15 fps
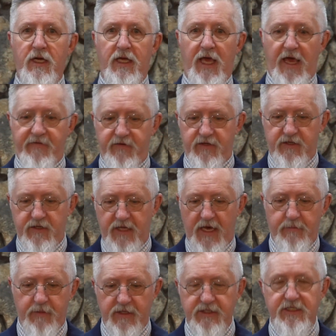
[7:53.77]
gave it to
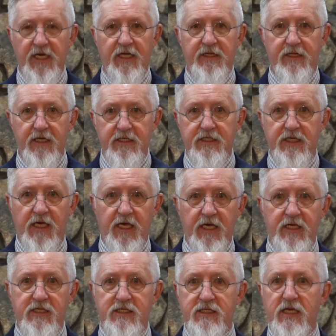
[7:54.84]
them and said, This
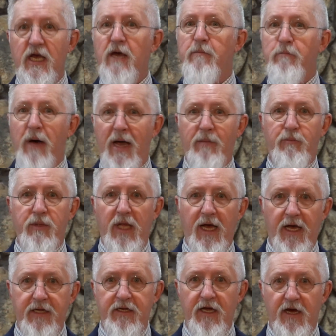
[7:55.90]
is my
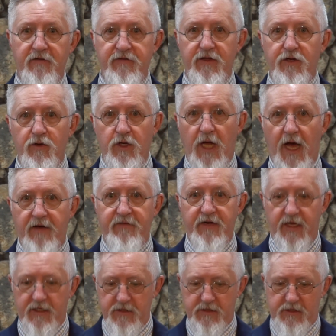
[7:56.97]
blood of the new
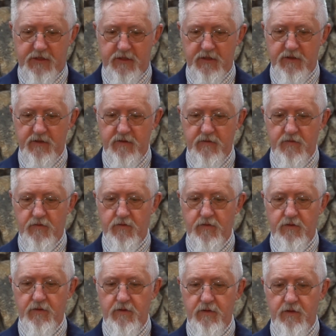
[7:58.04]
covenant,
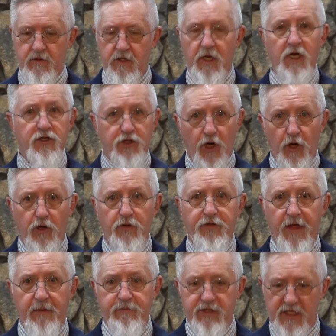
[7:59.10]
told
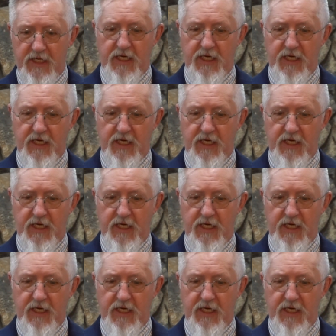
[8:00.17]
them to